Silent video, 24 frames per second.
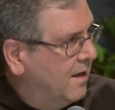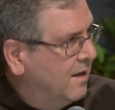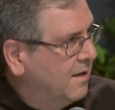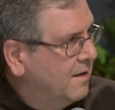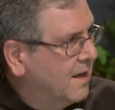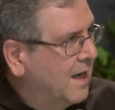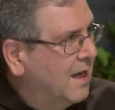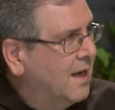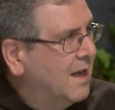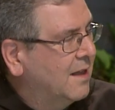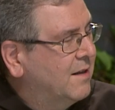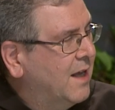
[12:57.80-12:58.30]

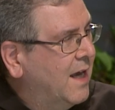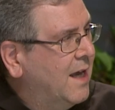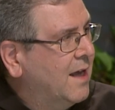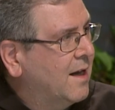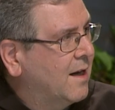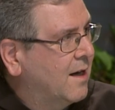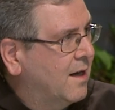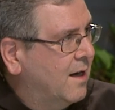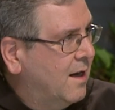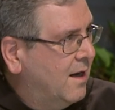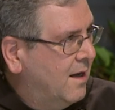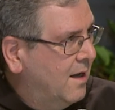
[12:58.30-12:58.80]
Just
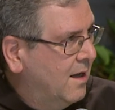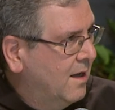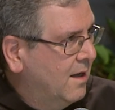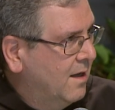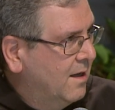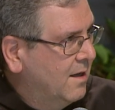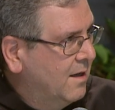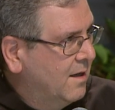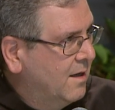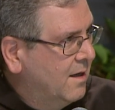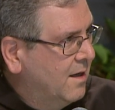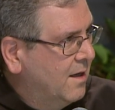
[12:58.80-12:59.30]
think of
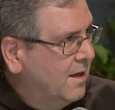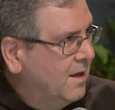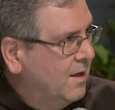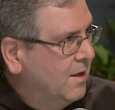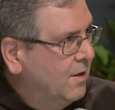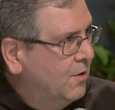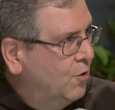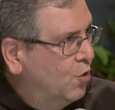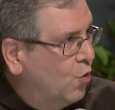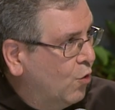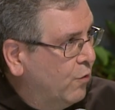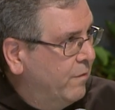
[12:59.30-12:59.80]
what he
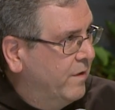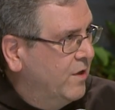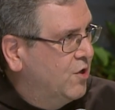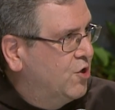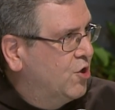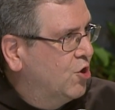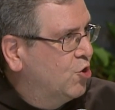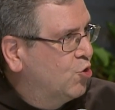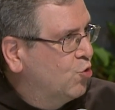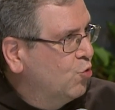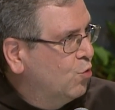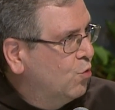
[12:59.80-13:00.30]
must have
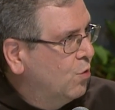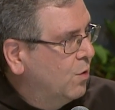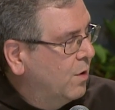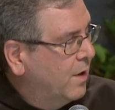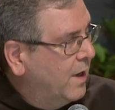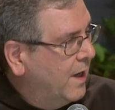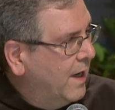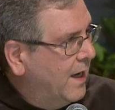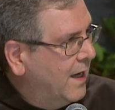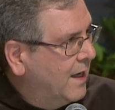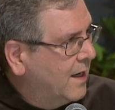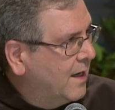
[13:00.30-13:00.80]

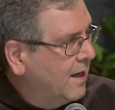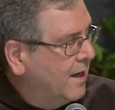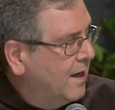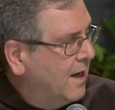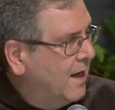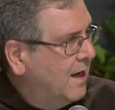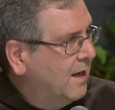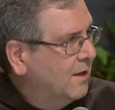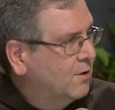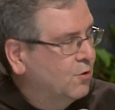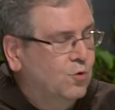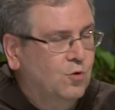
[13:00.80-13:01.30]
felt
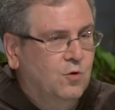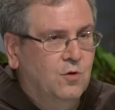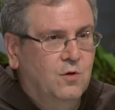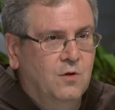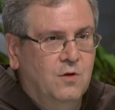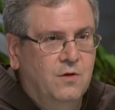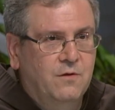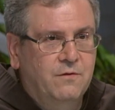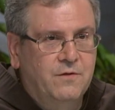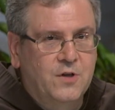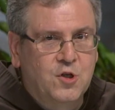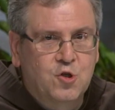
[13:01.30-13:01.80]

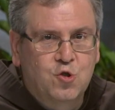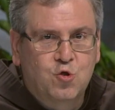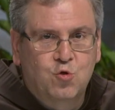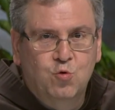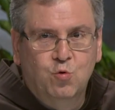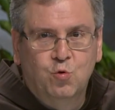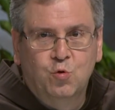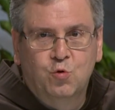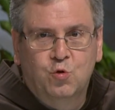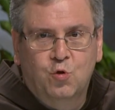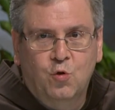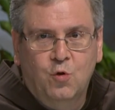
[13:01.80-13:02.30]
by
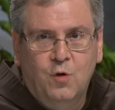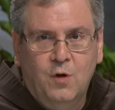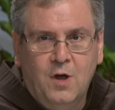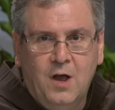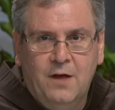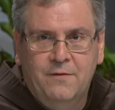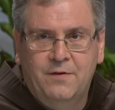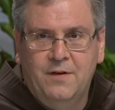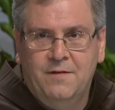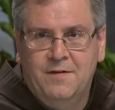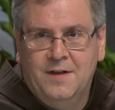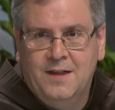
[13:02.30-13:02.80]
walking in the
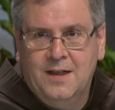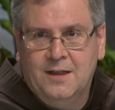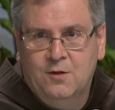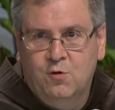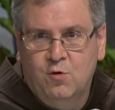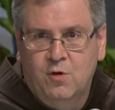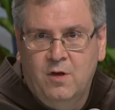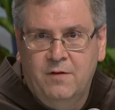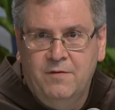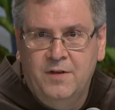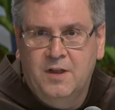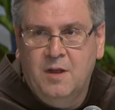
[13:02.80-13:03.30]
land where
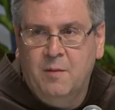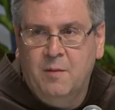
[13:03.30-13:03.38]
Jesus